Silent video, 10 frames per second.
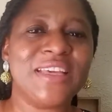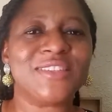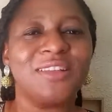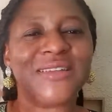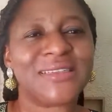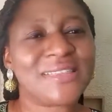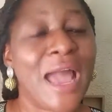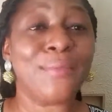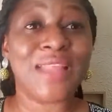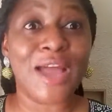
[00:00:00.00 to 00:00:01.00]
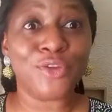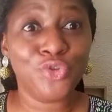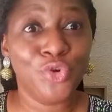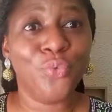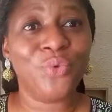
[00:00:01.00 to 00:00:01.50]
It's not the time that
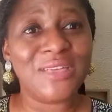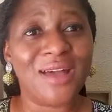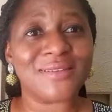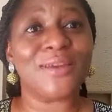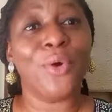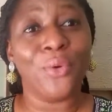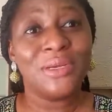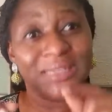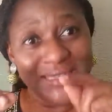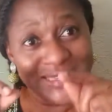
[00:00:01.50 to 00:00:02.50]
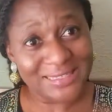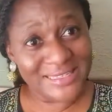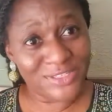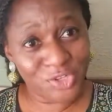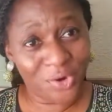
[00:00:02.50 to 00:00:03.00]
you will now say, it
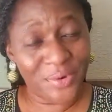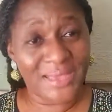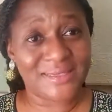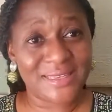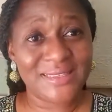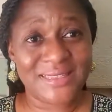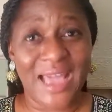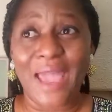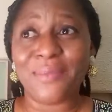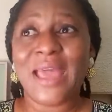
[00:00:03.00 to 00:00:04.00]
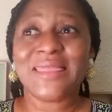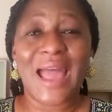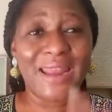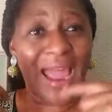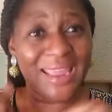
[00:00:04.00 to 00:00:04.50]
is your resting time
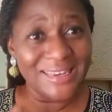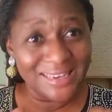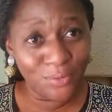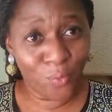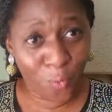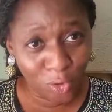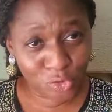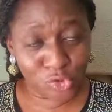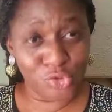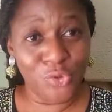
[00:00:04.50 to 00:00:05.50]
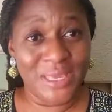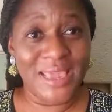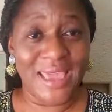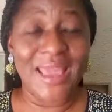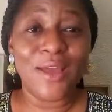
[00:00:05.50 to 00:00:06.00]
that I want you
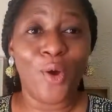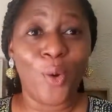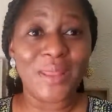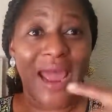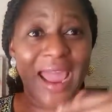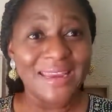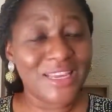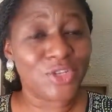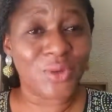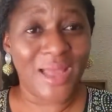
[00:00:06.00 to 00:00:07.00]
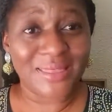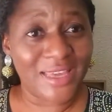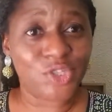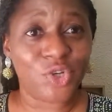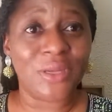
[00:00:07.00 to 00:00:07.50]
here, or that I need your
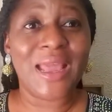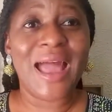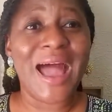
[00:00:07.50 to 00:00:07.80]
attention,